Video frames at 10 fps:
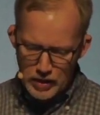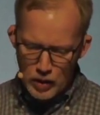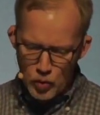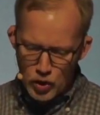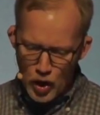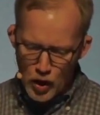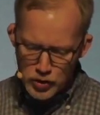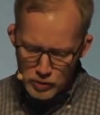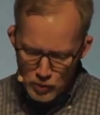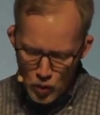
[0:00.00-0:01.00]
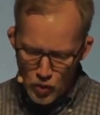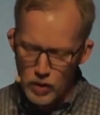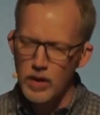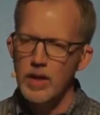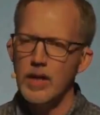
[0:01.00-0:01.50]
that will cost
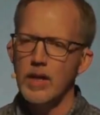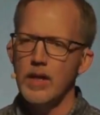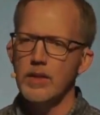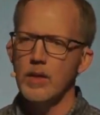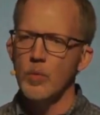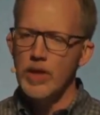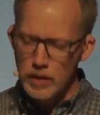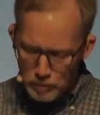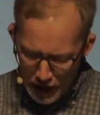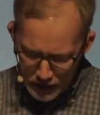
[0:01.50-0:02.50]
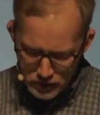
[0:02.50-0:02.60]
more than we could